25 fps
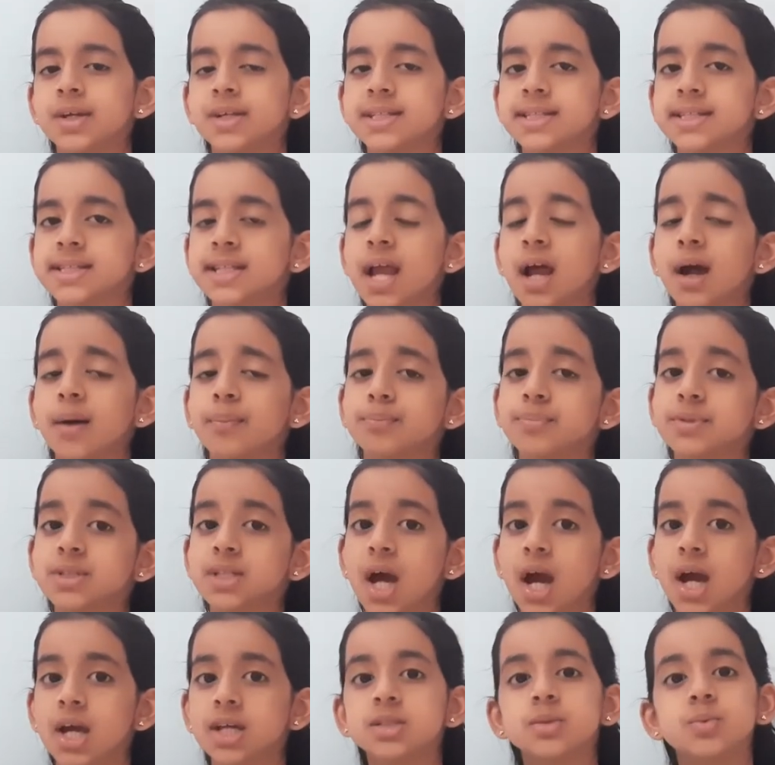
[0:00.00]
Snap's
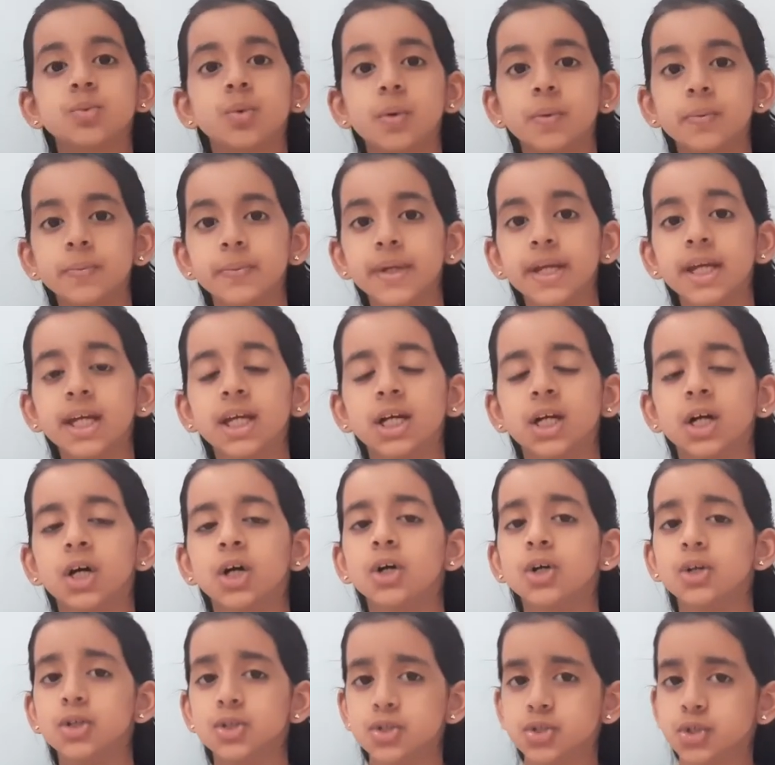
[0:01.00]
eyes were weak,
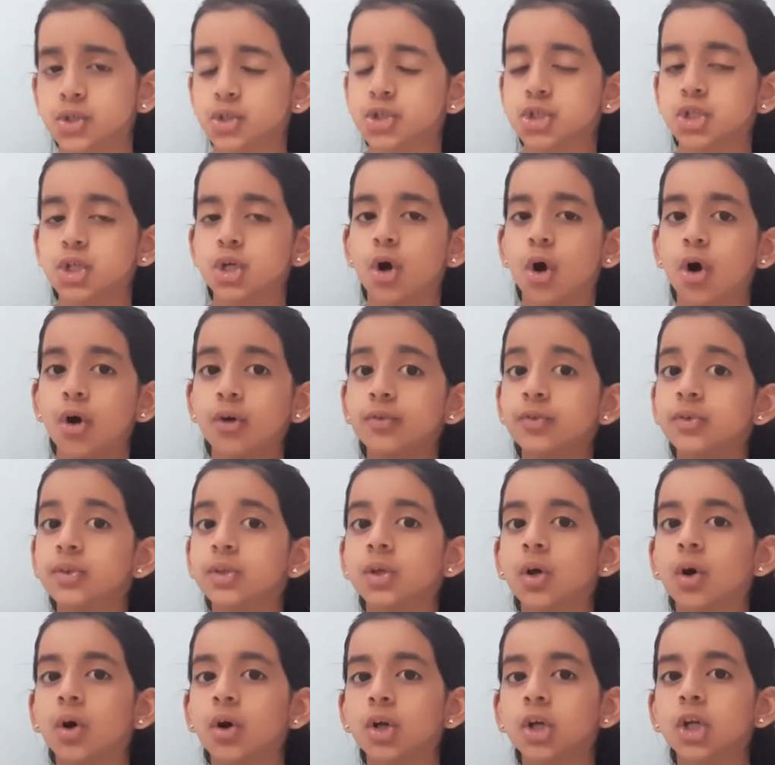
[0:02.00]
so she
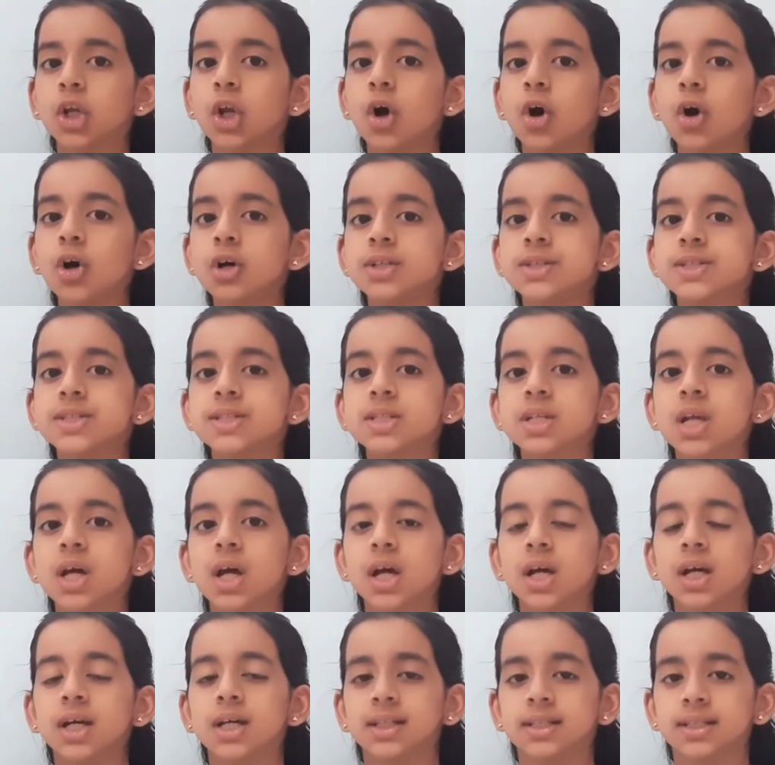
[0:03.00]
often got lost
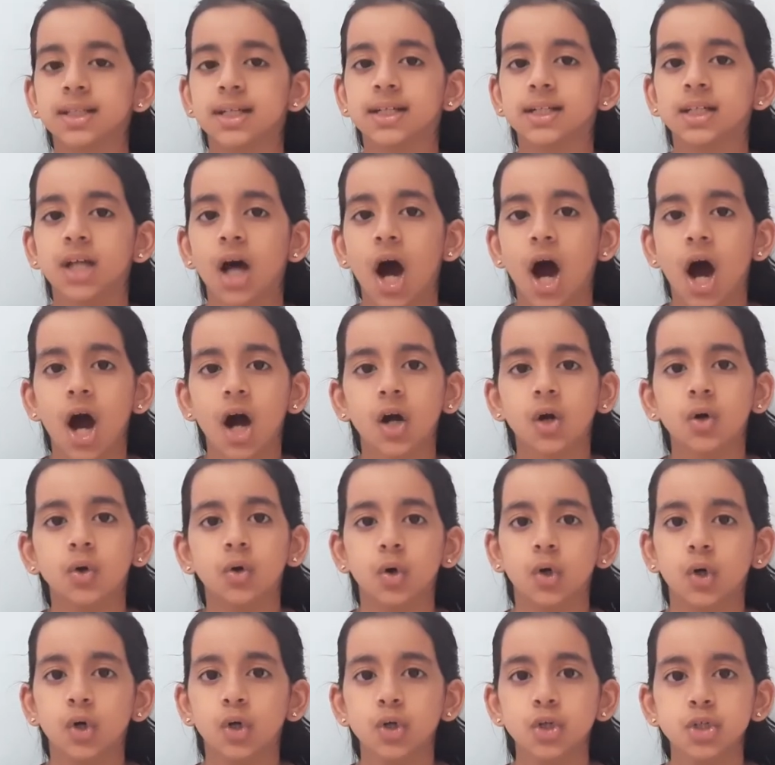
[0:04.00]
in the dark
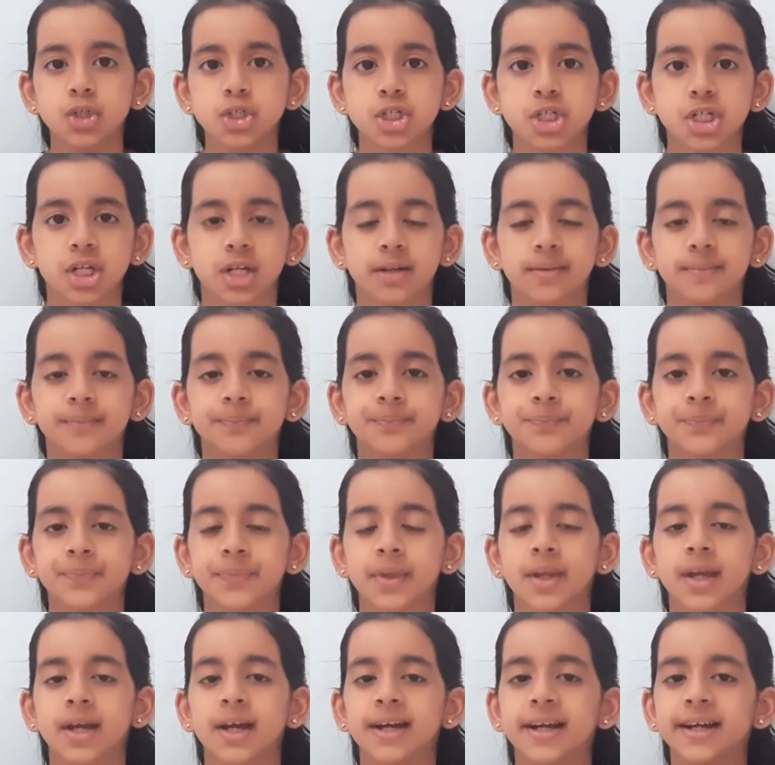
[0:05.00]
ocean.
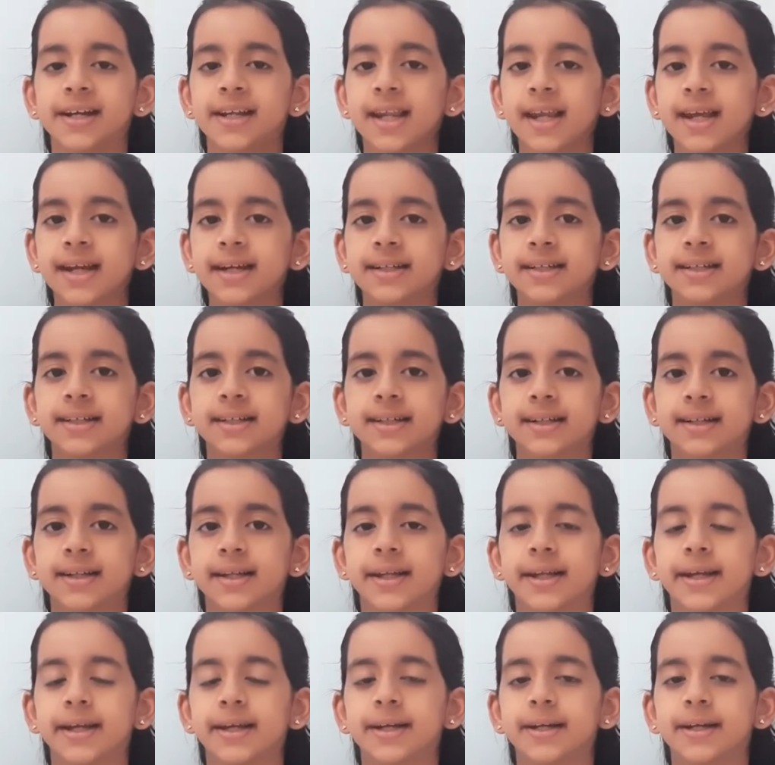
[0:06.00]
Click,
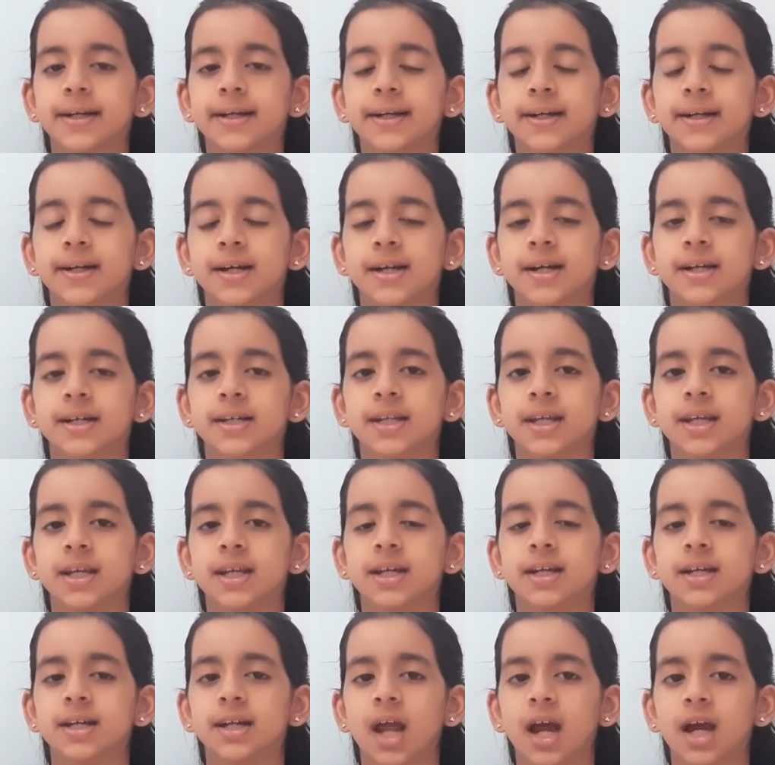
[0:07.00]
click,
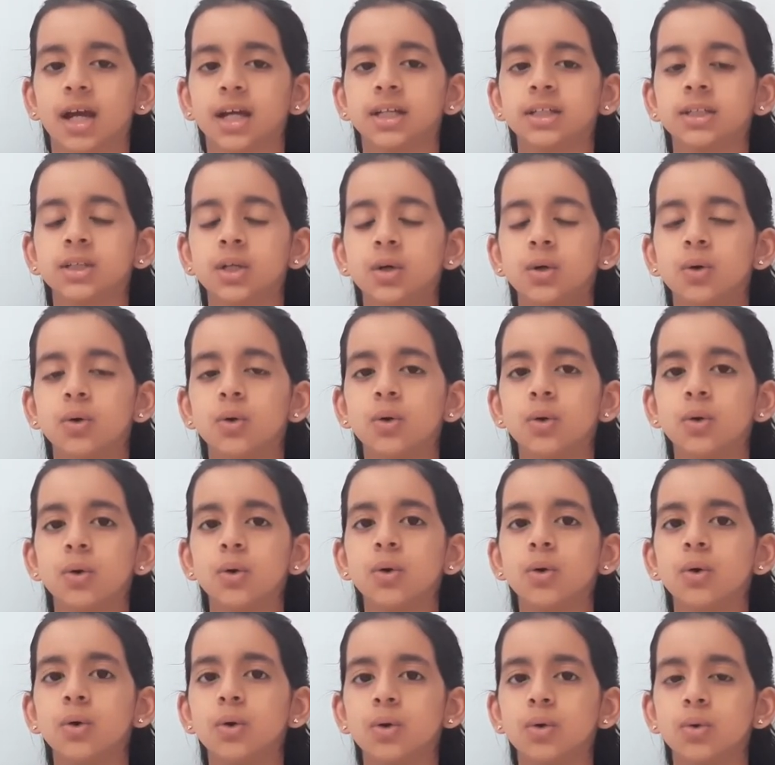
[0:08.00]
clickety, clacket,
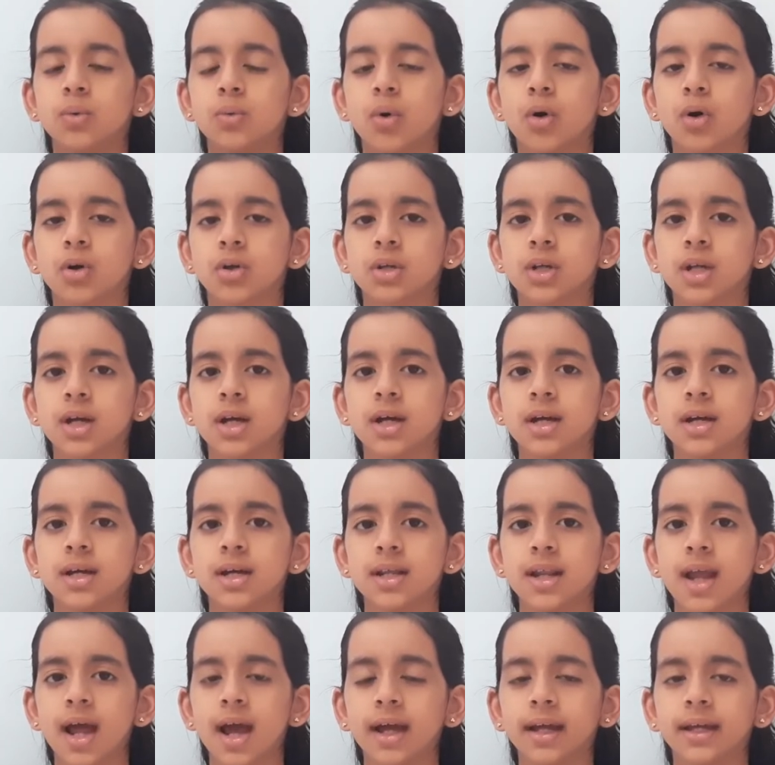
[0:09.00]
oh, what
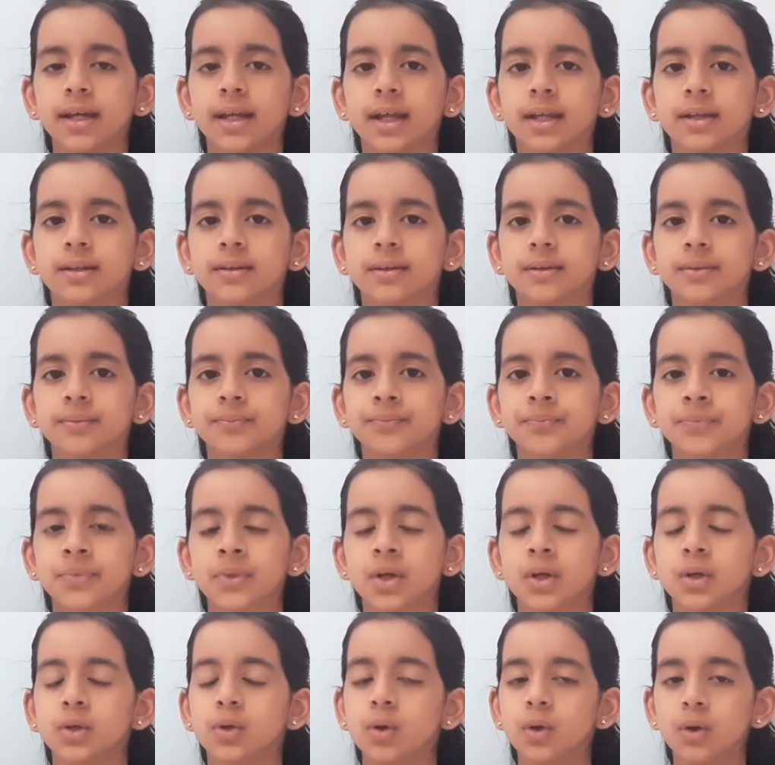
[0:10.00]
a racket!
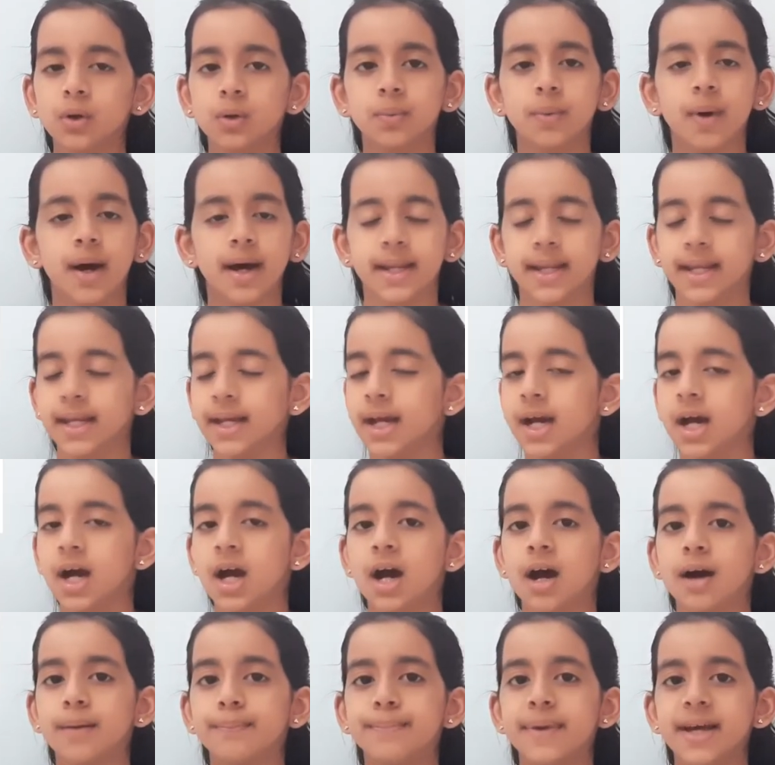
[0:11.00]
Don't worry,
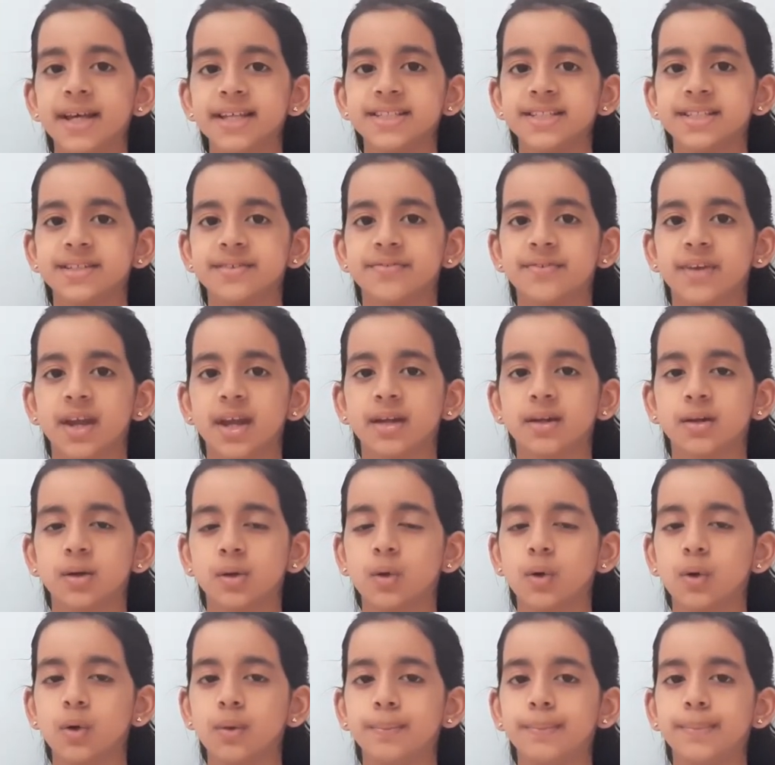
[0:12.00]
her best friend
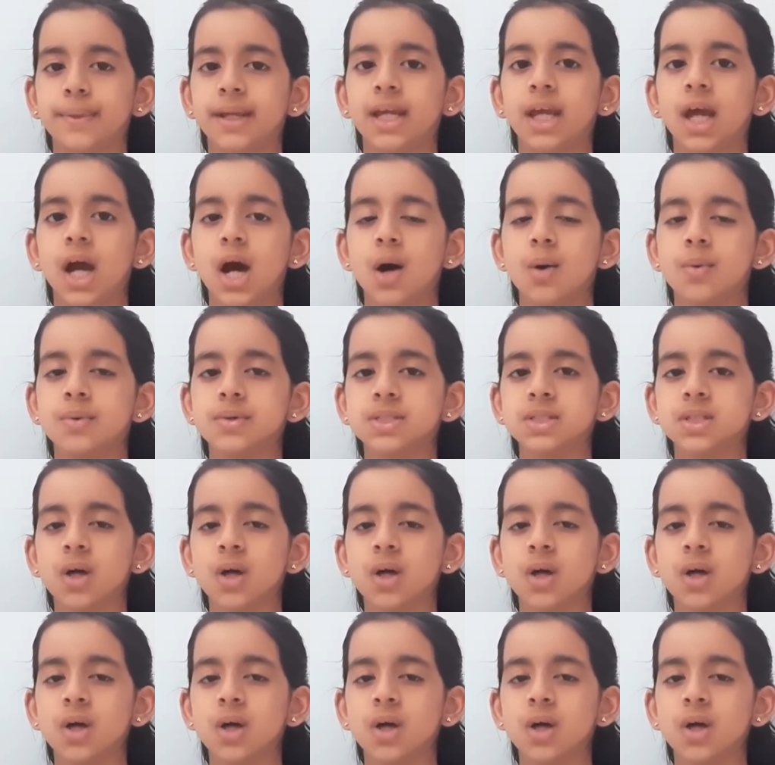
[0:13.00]
Goby was